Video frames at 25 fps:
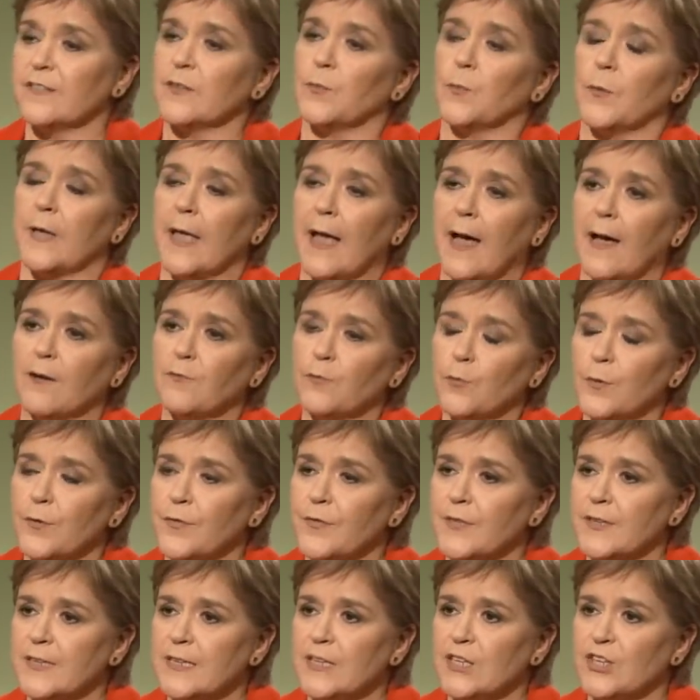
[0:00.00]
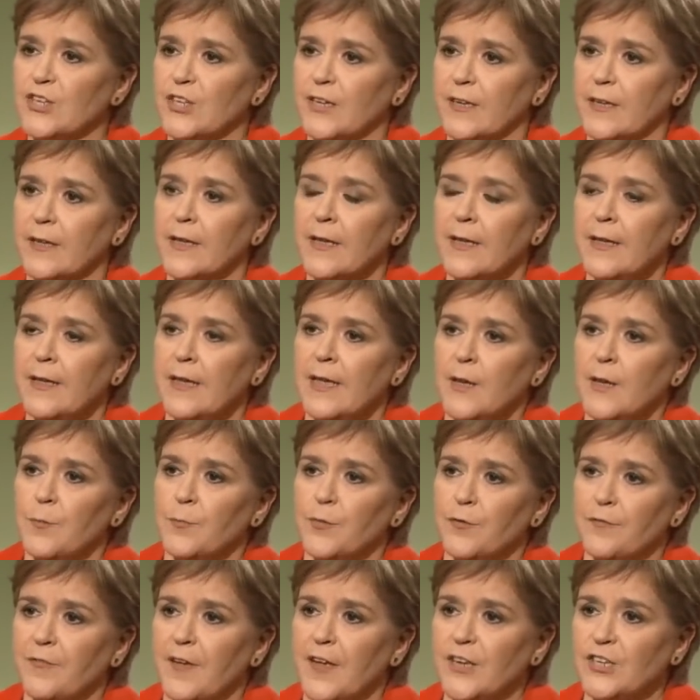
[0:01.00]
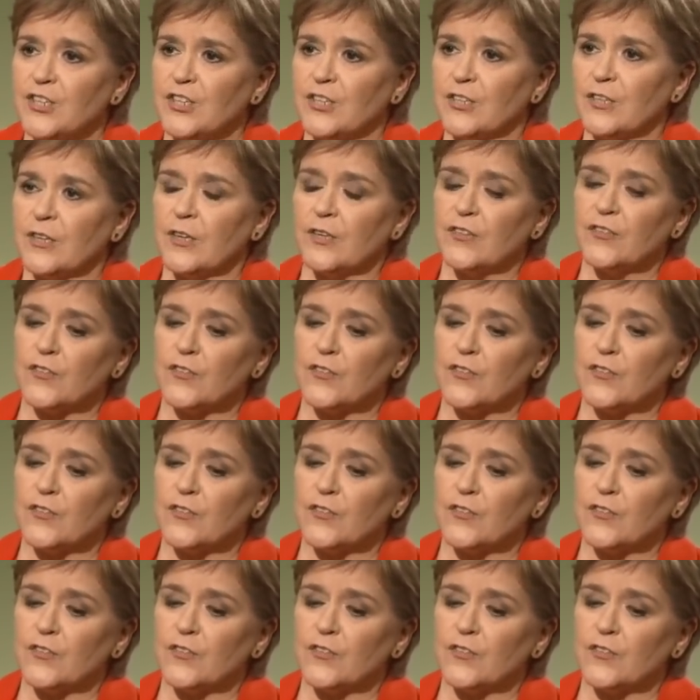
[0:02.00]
that we have with the teaching profession.